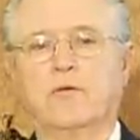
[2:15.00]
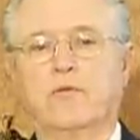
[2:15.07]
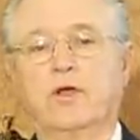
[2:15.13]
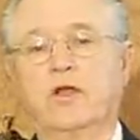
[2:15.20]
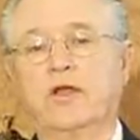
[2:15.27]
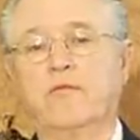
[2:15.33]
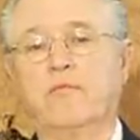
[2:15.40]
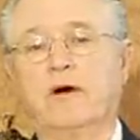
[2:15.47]

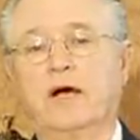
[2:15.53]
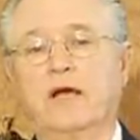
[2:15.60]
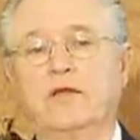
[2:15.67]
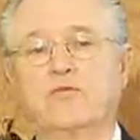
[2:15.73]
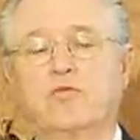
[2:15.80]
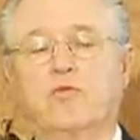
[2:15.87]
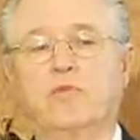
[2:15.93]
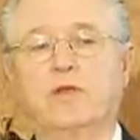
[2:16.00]
really
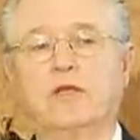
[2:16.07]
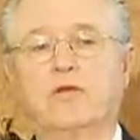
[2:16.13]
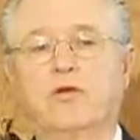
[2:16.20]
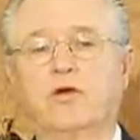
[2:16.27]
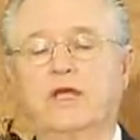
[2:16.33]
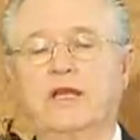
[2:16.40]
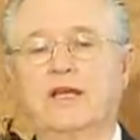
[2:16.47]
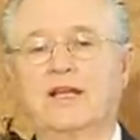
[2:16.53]
mind will be
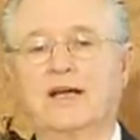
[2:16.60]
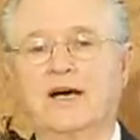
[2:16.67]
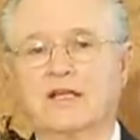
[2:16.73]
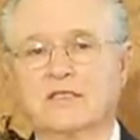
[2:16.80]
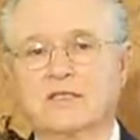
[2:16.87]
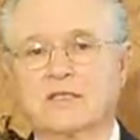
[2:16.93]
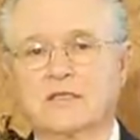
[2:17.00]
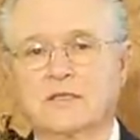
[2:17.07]
looking at
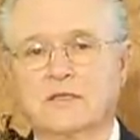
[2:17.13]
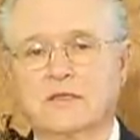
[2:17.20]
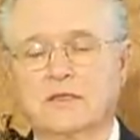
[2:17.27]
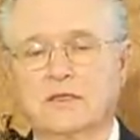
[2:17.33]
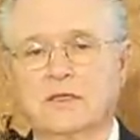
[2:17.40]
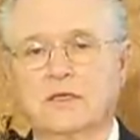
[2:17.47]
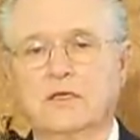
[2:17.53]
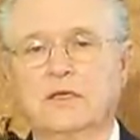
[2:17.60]
us.
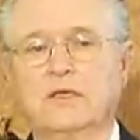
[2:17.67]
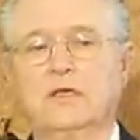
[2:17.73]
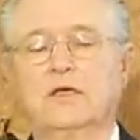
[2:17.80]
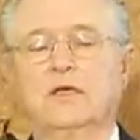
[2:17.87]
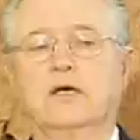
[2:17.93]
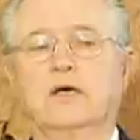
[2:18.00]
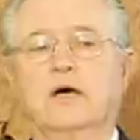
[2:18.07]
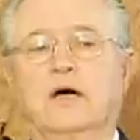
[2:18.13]

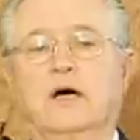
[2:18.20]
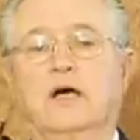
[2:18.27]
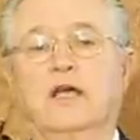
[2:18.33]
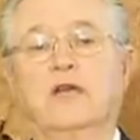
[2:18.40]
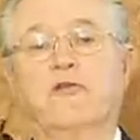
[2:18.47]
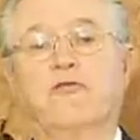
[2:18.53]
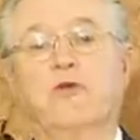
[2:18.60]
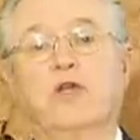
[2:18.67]

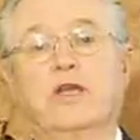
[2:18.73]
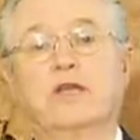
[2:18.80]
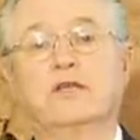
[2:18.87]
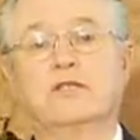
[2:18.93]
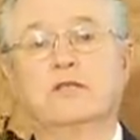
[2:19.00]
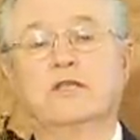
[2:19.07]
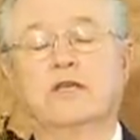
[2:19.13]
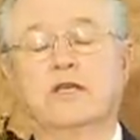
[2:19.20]
And if we
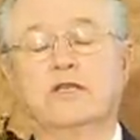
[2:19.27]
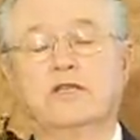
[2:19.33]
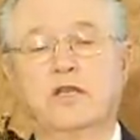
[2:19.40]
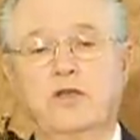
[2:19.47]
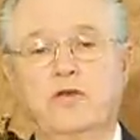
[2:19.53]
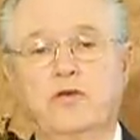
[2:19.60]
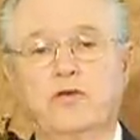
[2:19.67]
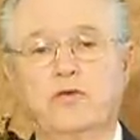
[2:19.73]
can
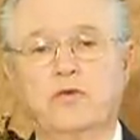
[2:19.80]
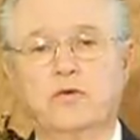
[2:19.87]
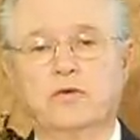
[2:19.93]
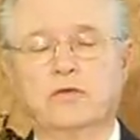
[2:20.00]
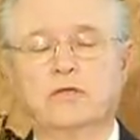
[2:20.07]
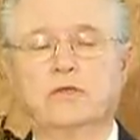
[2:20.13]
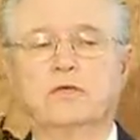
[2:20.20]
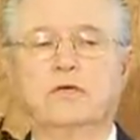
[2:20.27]
continue
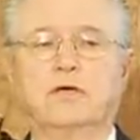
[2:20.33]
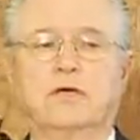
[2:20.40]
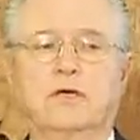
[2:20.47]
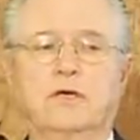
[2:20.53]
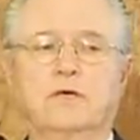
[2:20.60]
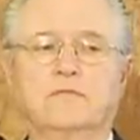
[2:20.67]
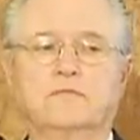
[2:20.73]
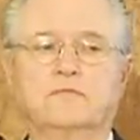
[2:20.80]

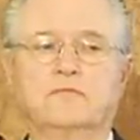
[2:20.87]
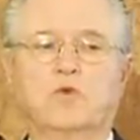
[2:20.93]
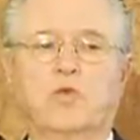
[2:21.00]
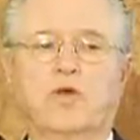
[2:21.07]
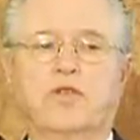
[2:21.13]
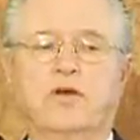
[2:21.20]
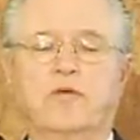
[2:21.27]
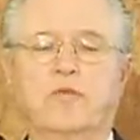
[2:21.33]

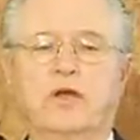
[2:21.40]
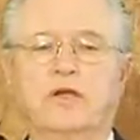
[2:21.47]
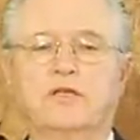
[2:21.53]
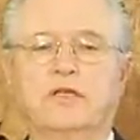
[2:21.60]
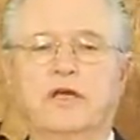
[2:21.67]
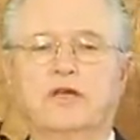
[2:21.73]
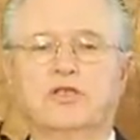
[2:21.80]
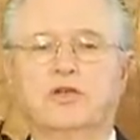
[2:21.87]
with our
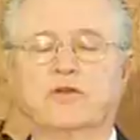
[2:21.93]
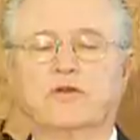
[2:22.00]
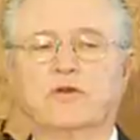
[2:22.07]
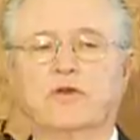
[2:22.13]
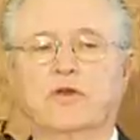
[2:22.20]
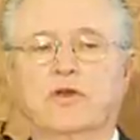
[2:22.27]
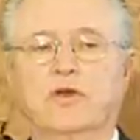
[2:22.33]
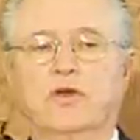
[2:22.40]
meditation,
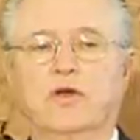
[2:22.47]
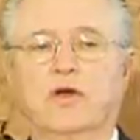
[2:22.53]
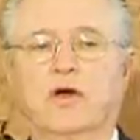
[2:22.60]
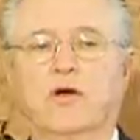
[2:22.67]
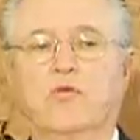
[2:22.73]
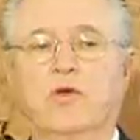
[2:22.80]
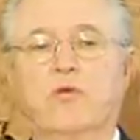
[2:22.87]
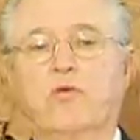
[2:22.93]

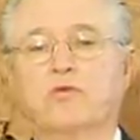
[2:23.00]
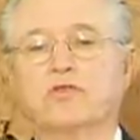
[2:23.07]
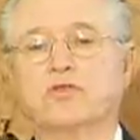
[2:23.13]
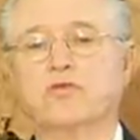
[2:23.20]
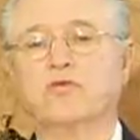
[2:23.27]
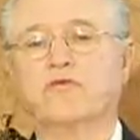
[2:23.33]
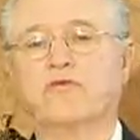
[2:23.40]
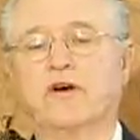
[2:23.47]
we will
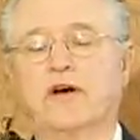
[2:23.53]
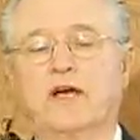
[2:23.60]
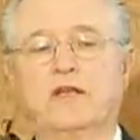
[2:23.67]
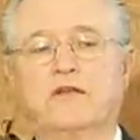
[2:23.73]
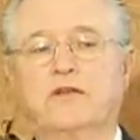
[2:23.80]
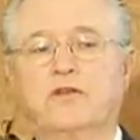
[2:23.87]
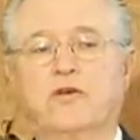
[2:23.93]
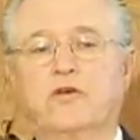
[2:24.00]
soon find
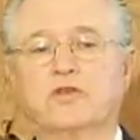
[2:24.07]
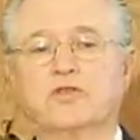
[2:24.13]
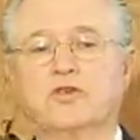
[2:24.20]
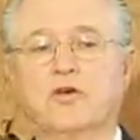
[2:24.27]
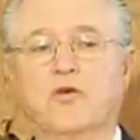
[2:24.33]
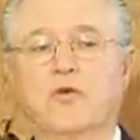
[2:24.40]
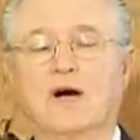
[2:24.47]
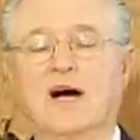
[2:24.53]
that there is
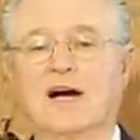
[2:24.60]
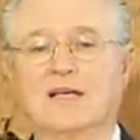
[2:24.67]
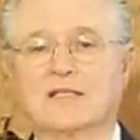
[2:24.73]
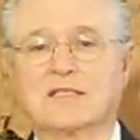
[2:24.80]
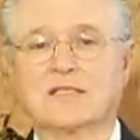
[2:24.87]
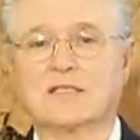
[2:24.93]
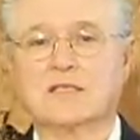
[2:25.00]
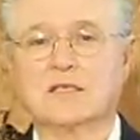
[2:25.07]
no
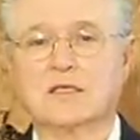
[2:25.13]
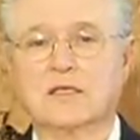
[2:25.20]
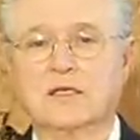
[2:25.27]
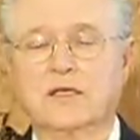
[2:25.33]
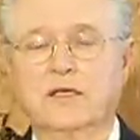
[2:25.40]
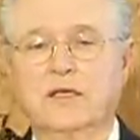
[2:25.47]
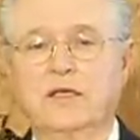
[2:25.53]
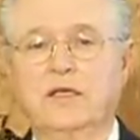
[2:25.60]
us,
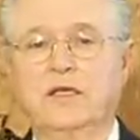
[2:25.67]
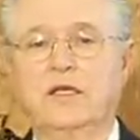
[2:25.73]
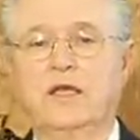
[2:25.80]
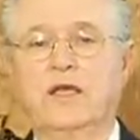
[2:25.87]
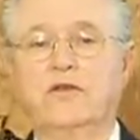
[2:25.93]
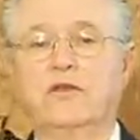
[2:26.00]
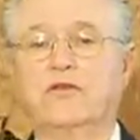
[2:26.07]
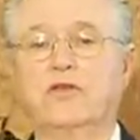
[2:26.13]

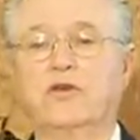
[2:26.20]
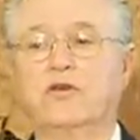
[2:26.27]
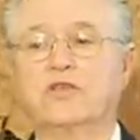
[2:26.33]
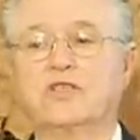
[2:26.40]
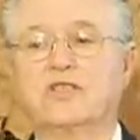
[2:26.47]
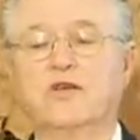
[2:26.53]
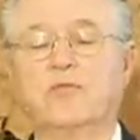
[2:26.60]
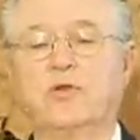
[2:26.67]
and that there
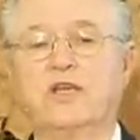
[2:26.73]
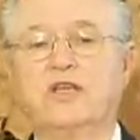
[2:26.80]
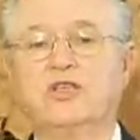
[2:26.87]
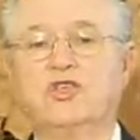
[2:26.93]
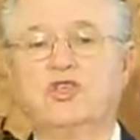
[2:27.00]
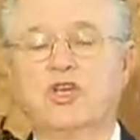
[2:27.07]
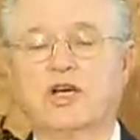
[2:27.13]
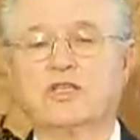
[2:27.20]
is simply
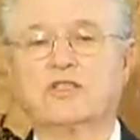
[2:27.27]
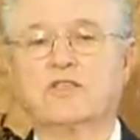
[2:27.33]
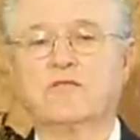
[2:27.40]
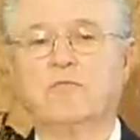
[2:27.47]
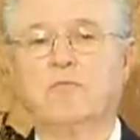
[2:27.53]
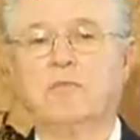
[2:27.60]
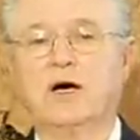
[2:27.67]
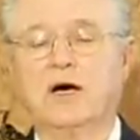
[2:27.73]
just
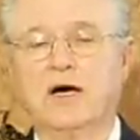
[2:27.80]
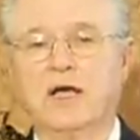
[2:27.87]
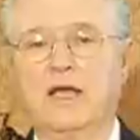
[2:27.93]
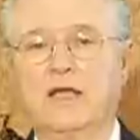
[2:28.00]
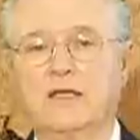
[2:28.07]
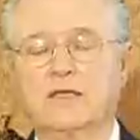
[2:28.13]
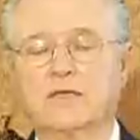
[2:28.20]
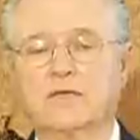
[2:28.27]
mind.